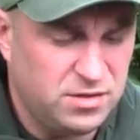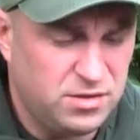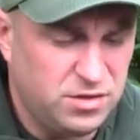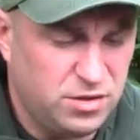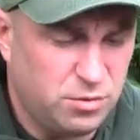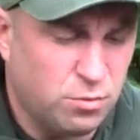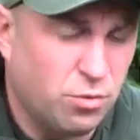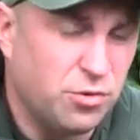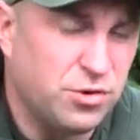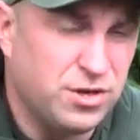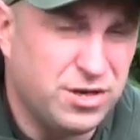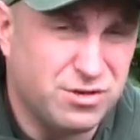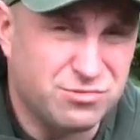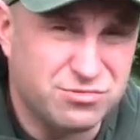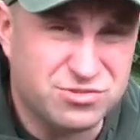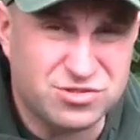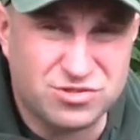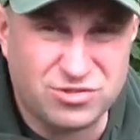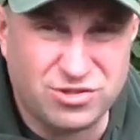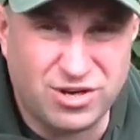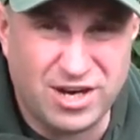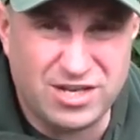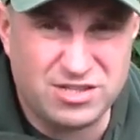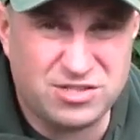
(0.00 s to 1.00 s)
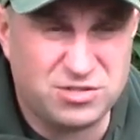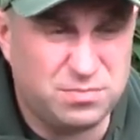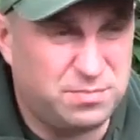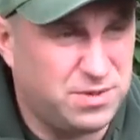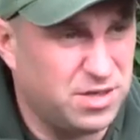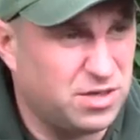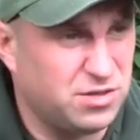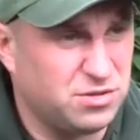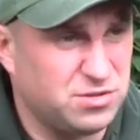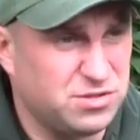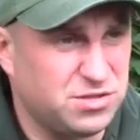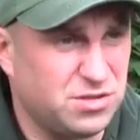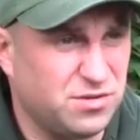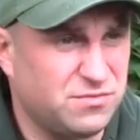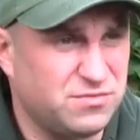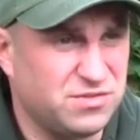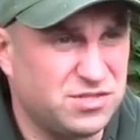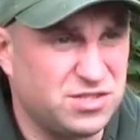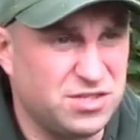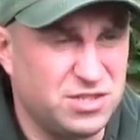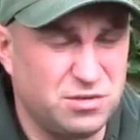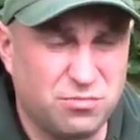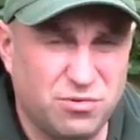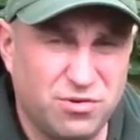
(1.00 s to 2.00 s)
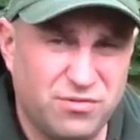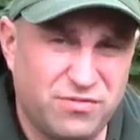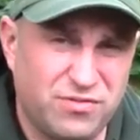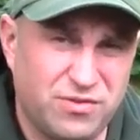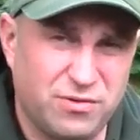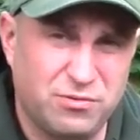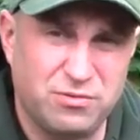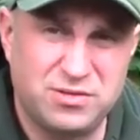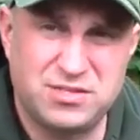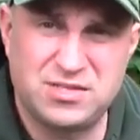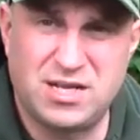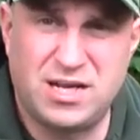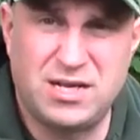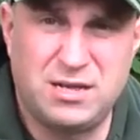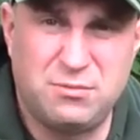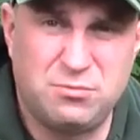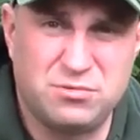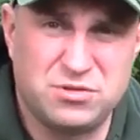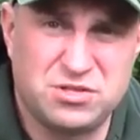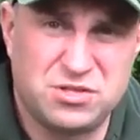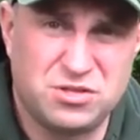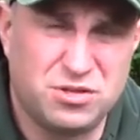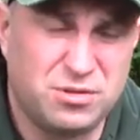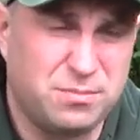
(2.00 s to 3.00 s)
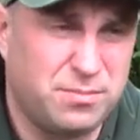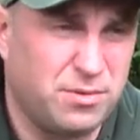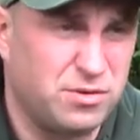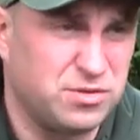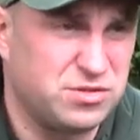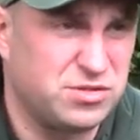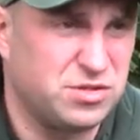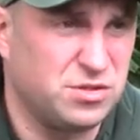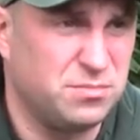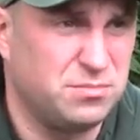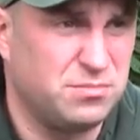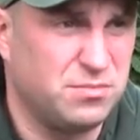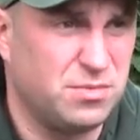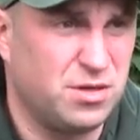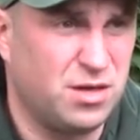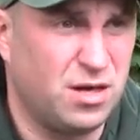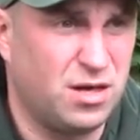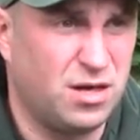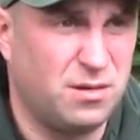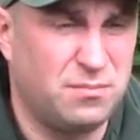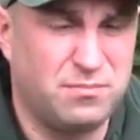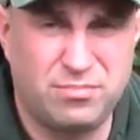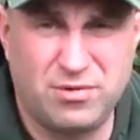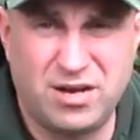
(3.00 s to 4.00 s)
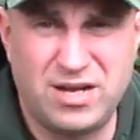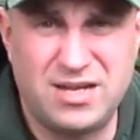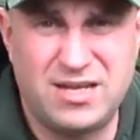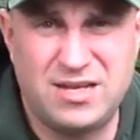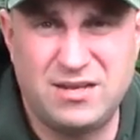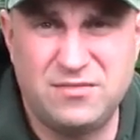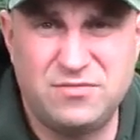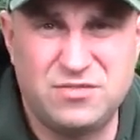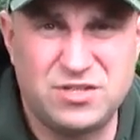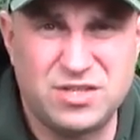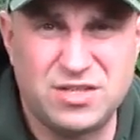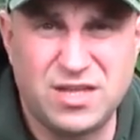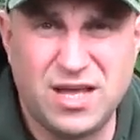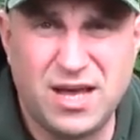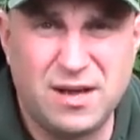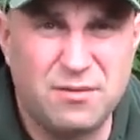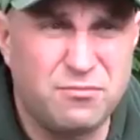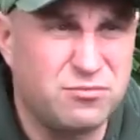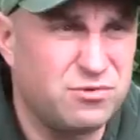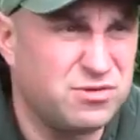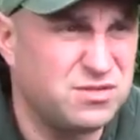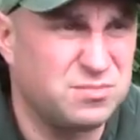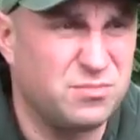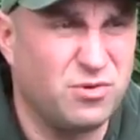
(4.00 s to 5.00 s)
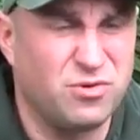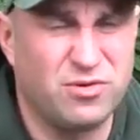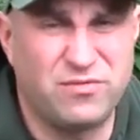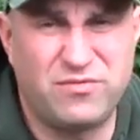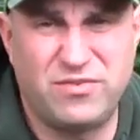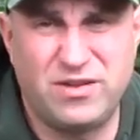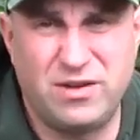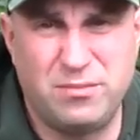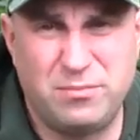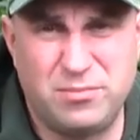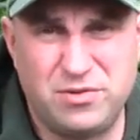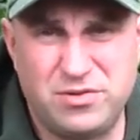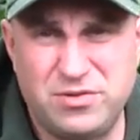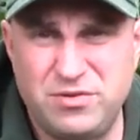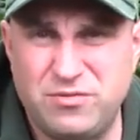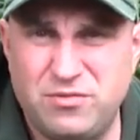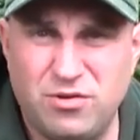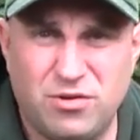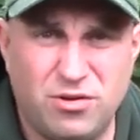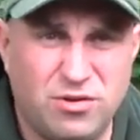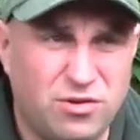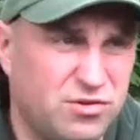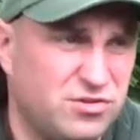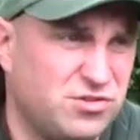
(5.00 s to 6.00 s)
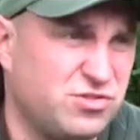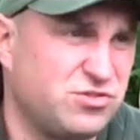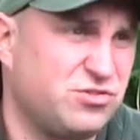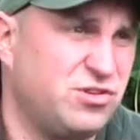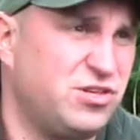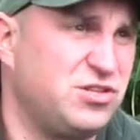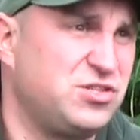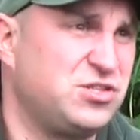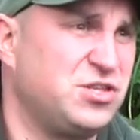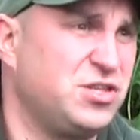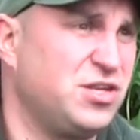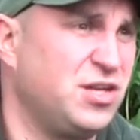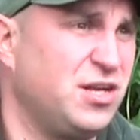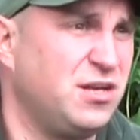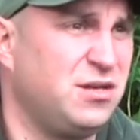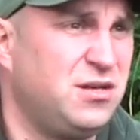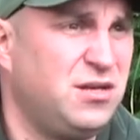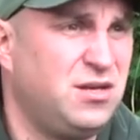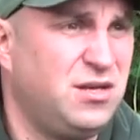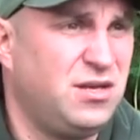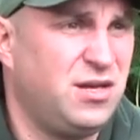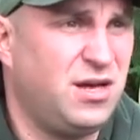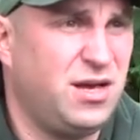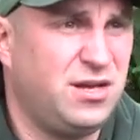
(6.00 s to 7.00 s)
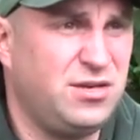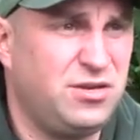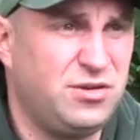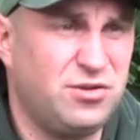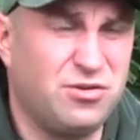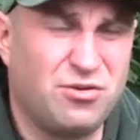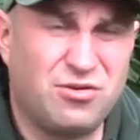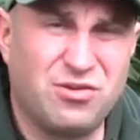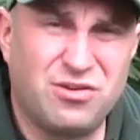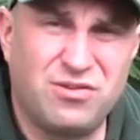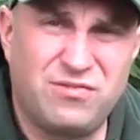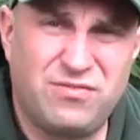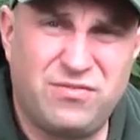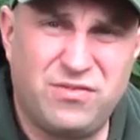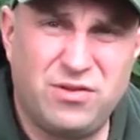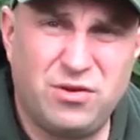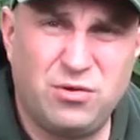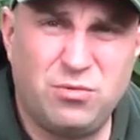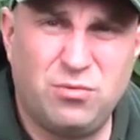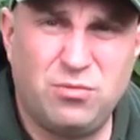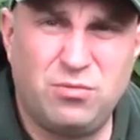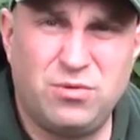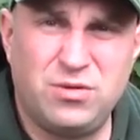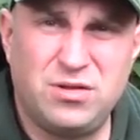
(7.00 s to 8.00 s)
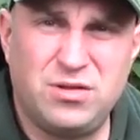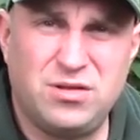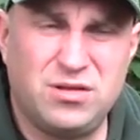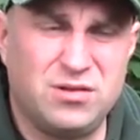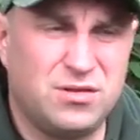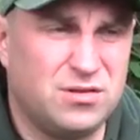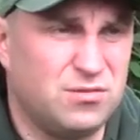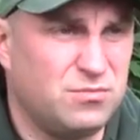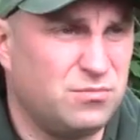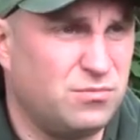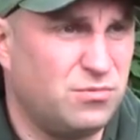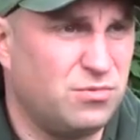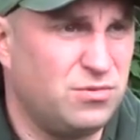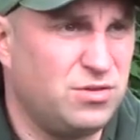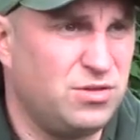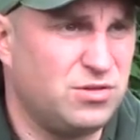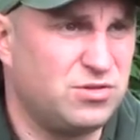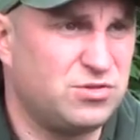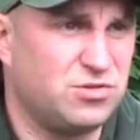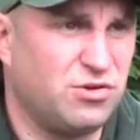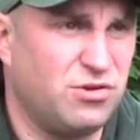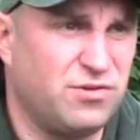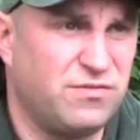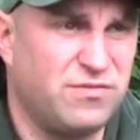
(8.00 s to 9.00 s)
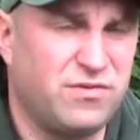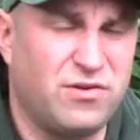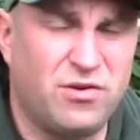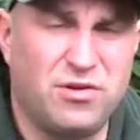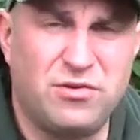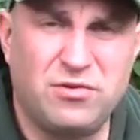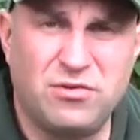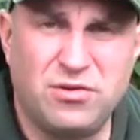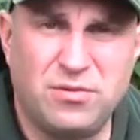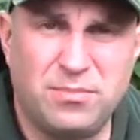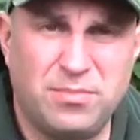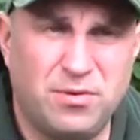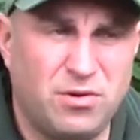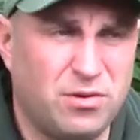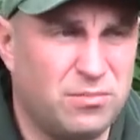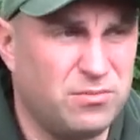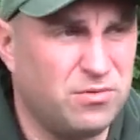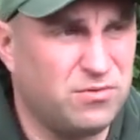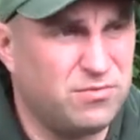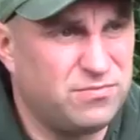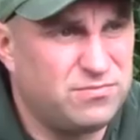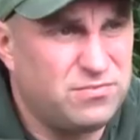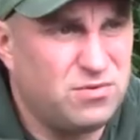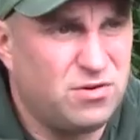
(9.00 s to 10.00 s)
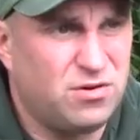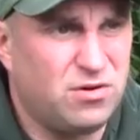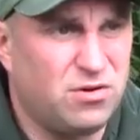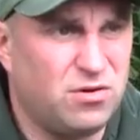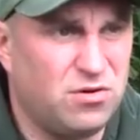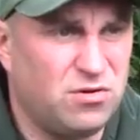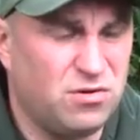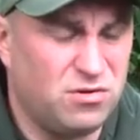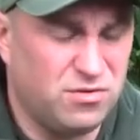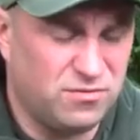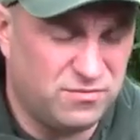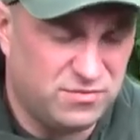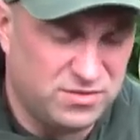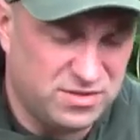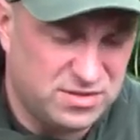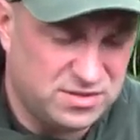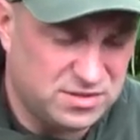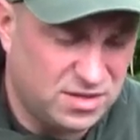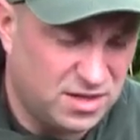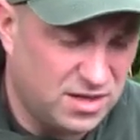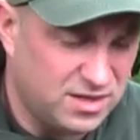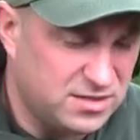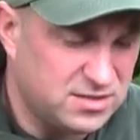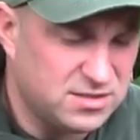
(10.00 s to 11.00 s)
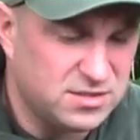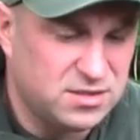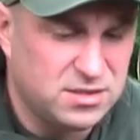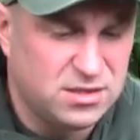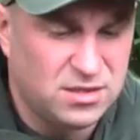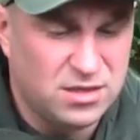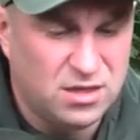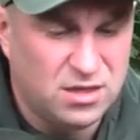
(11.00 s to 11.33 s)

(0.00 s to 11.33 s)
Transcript: You want little stretch because obviously you want to feel exactly what's on the bottom. Braid gives you that, whereas monofilament, you've got a lot of stretch in it and you're not going to feel what you're trying to find on the bottom of these lakes.